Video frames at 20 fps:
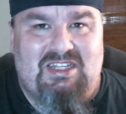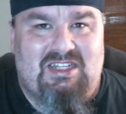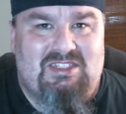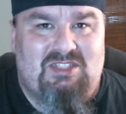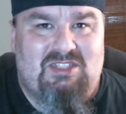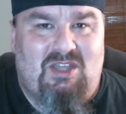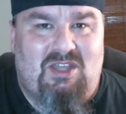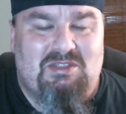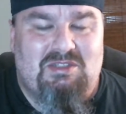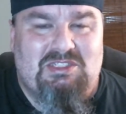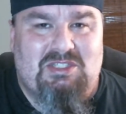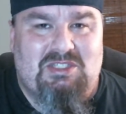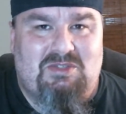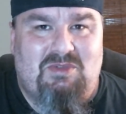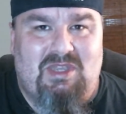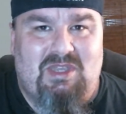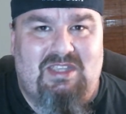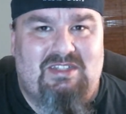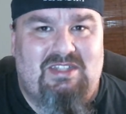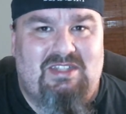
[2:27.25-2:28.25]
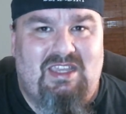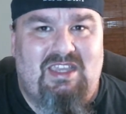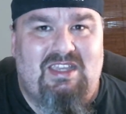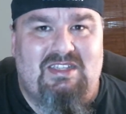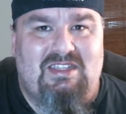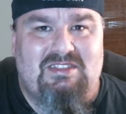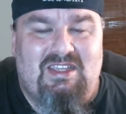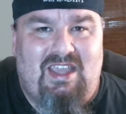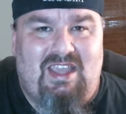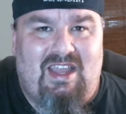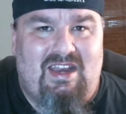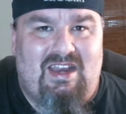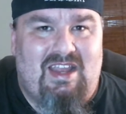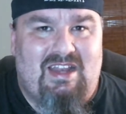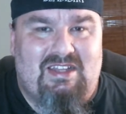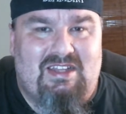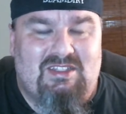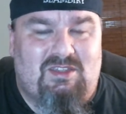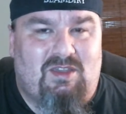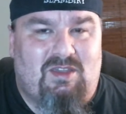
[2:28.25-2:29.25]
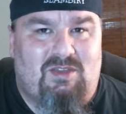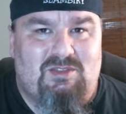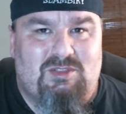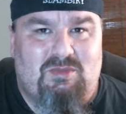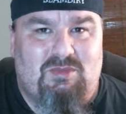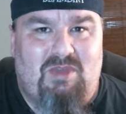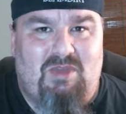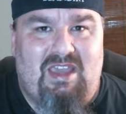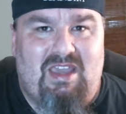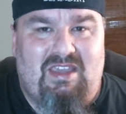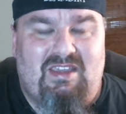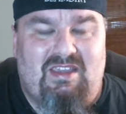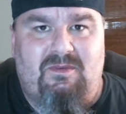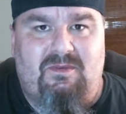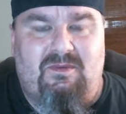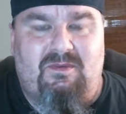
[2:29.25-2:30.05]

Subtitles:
it's always a quick tease, and then it goes away.